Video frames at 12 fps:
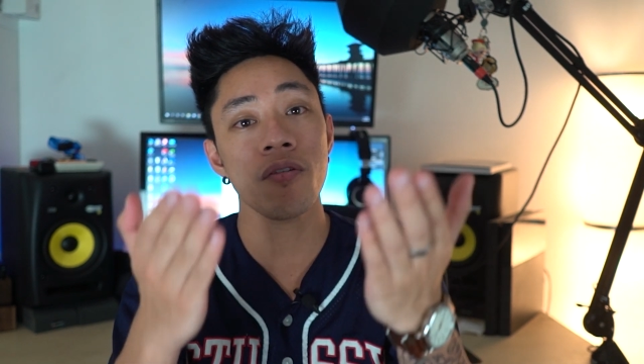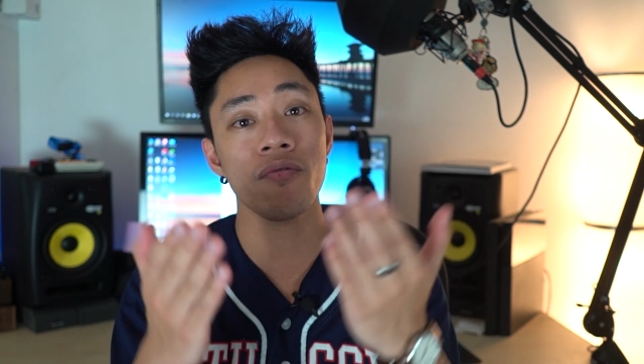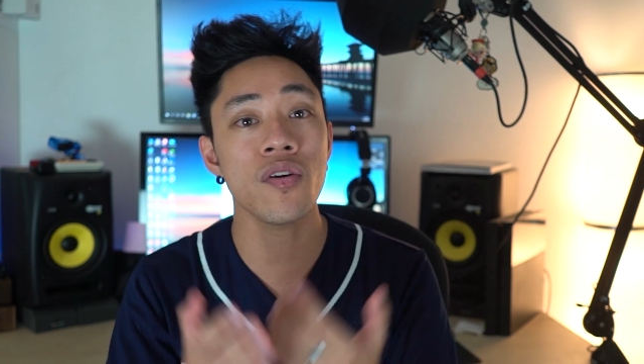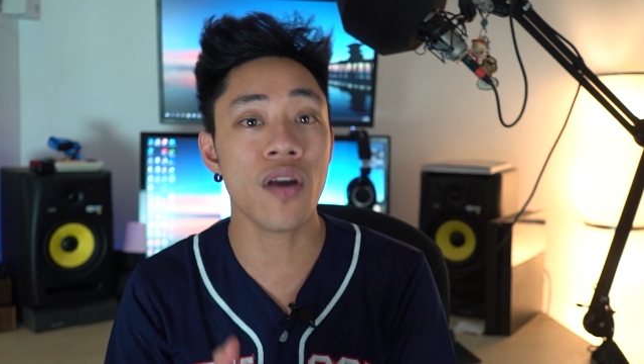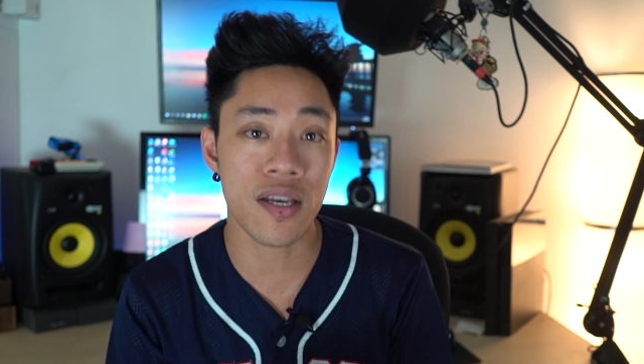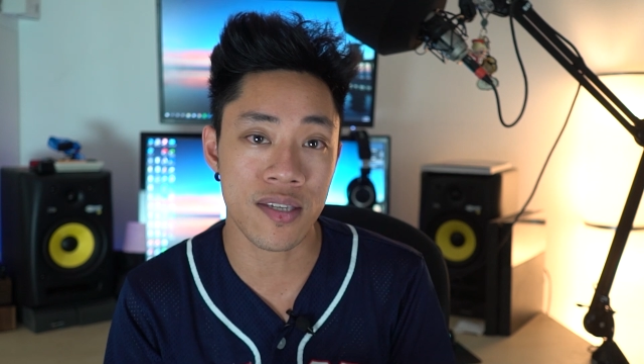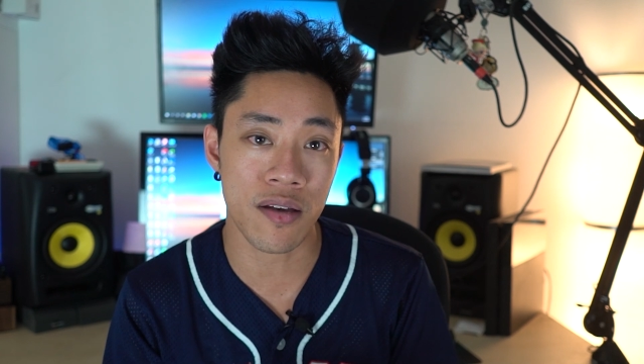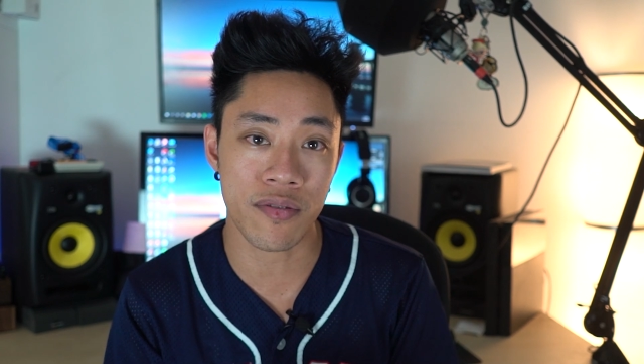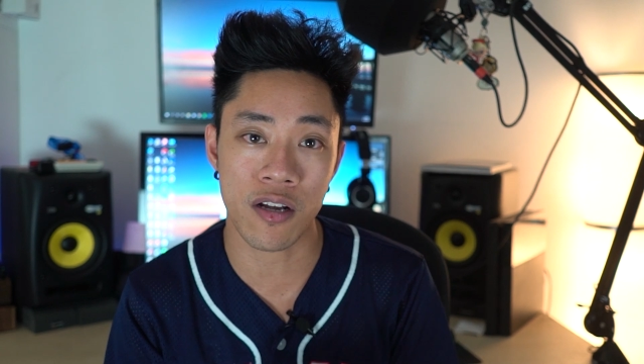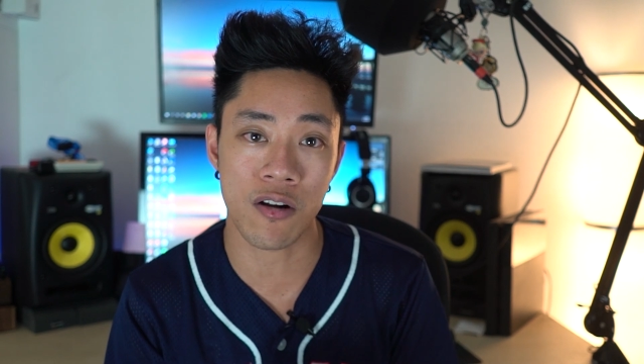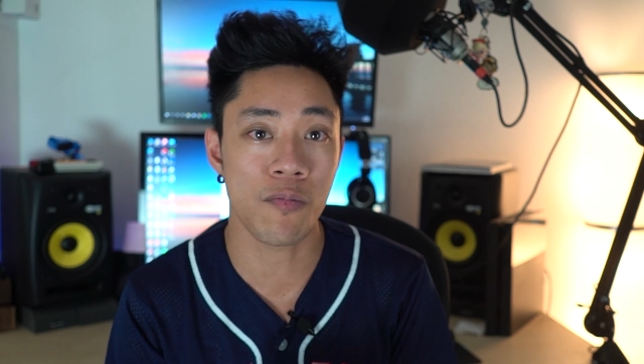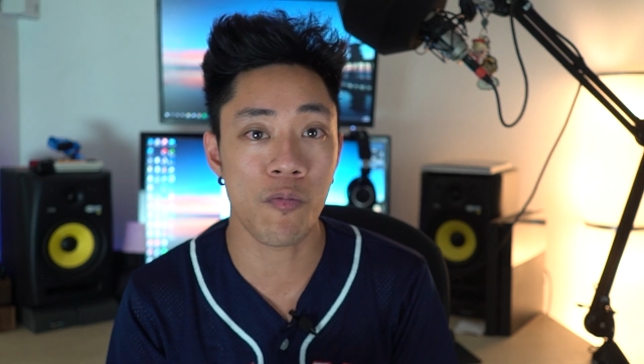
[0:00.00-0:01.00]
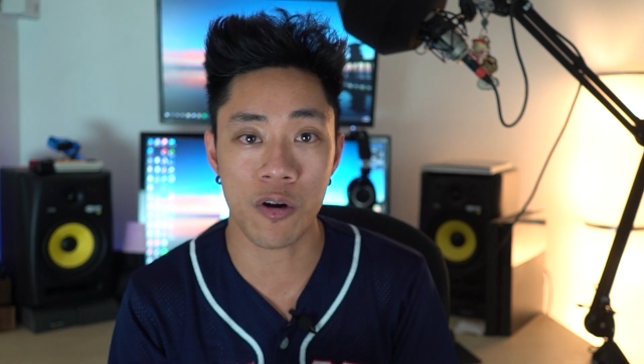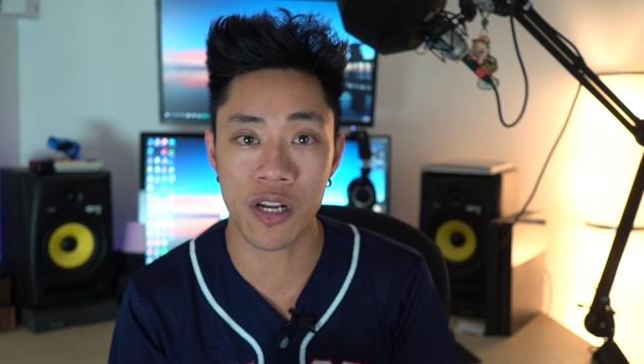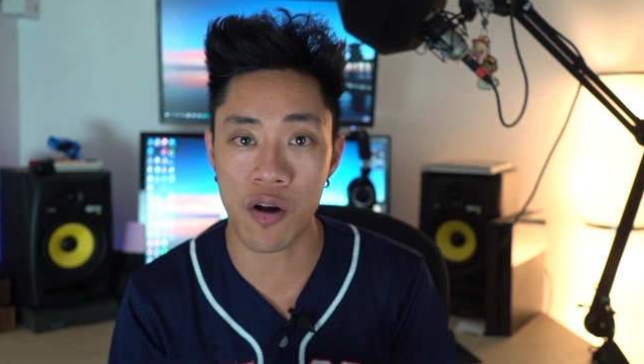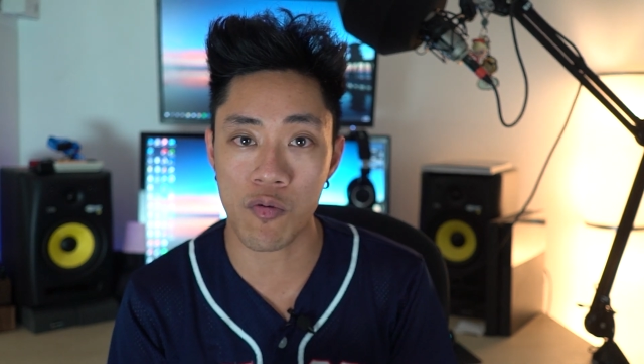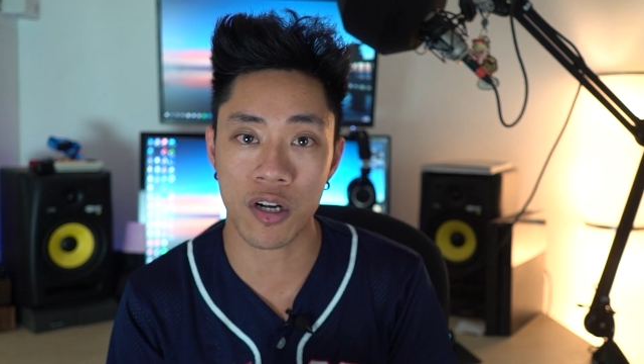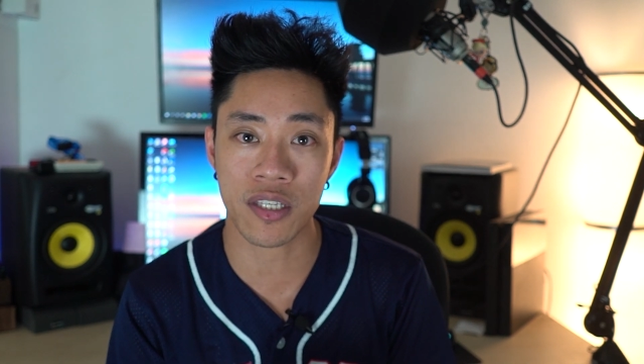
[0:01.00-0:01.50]
of you guys out there are more
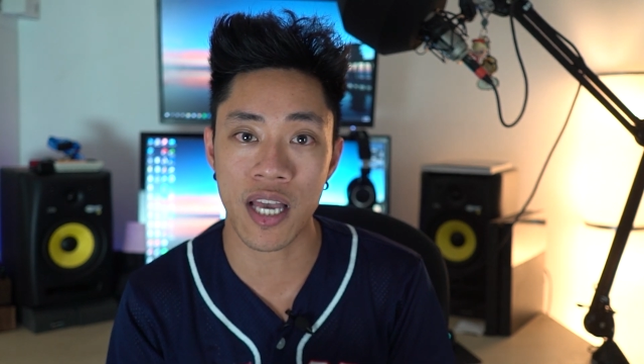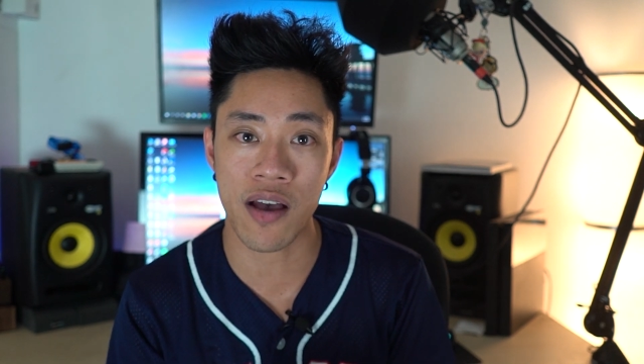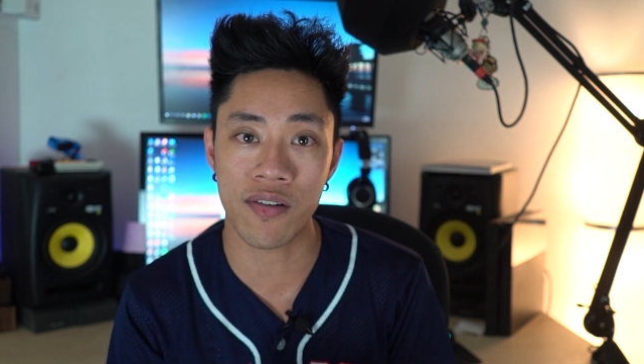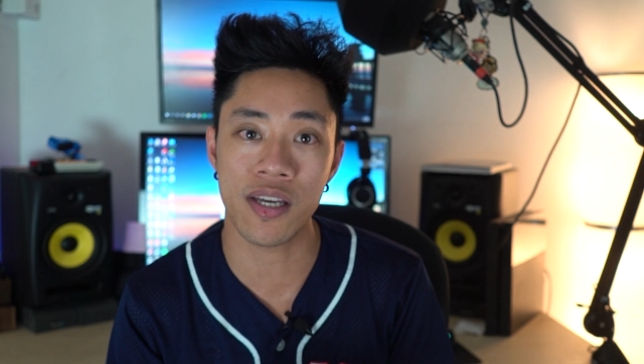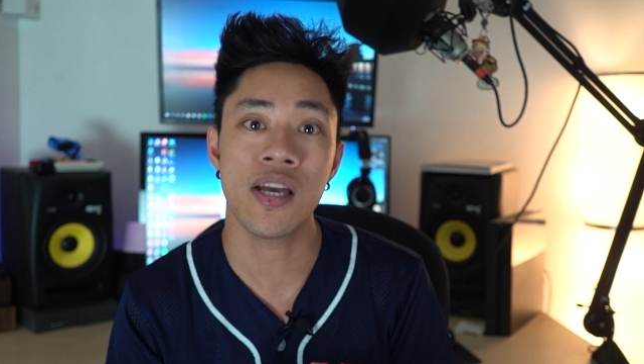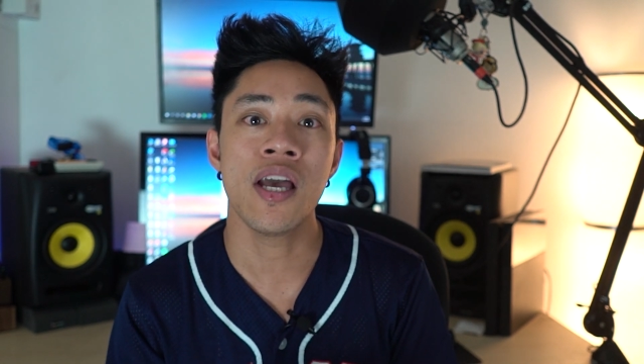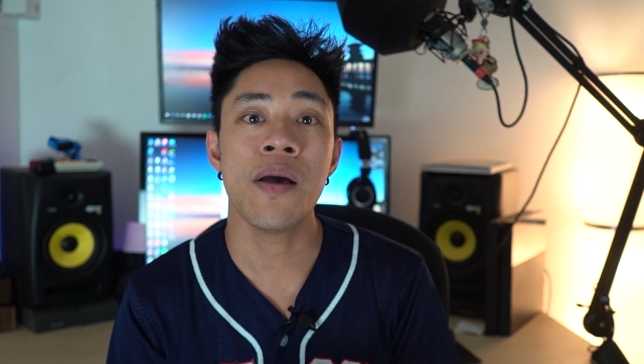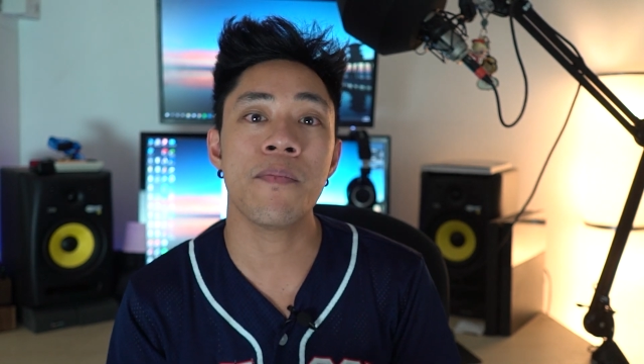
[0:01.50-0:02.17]
network savvy,